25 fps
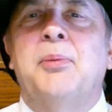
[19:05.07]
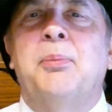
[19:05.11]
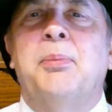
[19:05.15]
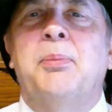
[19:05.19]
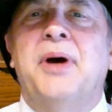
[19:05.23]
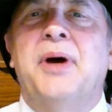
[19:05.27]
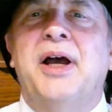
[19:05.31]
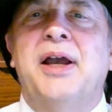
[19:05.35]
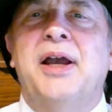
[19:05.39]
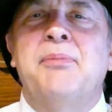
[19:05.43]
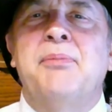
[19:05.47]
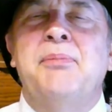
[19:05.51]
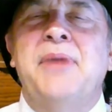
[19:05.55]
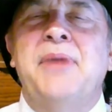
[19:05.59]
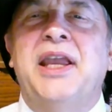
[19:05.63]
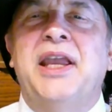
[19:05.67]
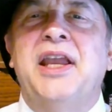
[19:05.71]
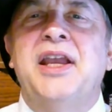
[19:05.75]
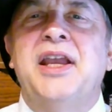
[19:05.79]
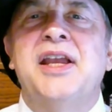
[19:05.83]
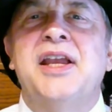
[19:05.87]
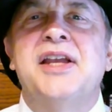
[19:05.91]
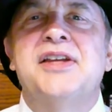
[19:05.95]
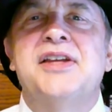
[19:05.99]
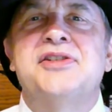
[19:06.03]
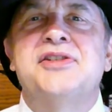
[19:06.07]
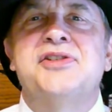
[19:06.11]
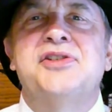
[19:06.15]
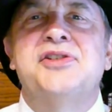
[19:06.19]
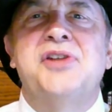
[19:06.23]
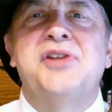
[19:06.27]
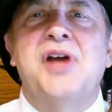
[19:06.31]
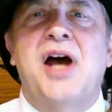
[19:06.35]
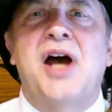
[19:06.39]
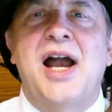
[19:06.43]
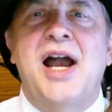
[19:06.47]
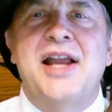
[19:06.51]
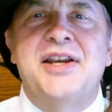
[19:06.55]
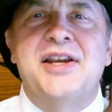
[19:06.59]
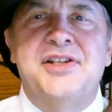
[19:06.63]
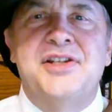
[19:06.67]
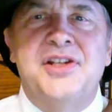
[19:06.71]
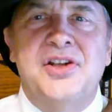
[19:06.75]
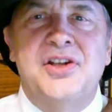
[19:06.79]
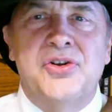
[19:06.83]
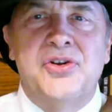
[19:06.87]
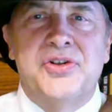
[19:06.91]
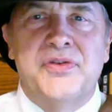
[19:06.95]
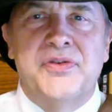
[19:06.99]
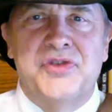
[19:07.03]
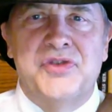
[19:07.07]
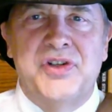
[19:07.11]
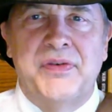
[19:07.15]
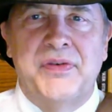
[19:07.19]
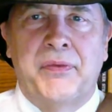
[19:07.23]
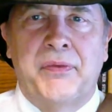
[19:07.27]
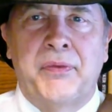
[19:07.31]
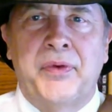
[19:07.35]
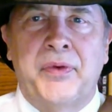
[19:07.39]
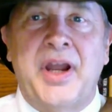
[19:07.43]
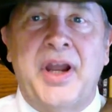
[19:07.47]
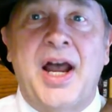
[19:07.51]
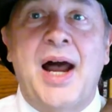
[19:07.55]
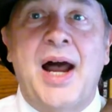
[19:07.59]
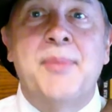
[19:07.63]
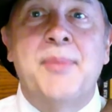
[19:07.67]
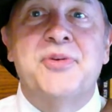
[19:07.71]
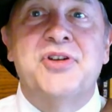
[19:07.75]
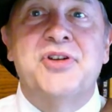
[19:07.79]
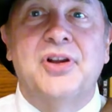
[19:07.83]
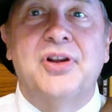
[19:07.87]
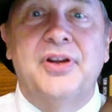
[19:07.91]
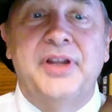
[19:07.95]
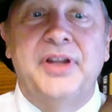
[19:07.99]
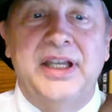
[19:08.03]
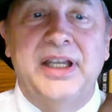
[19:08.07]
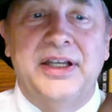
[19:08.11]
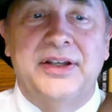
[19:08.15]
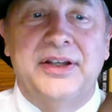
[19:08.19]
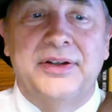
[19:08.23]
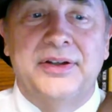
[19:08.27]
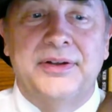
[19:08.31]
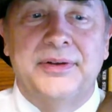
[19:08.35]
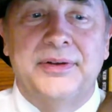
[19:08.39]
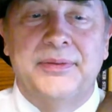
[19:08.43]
by making his ideals of chivalry obsolete."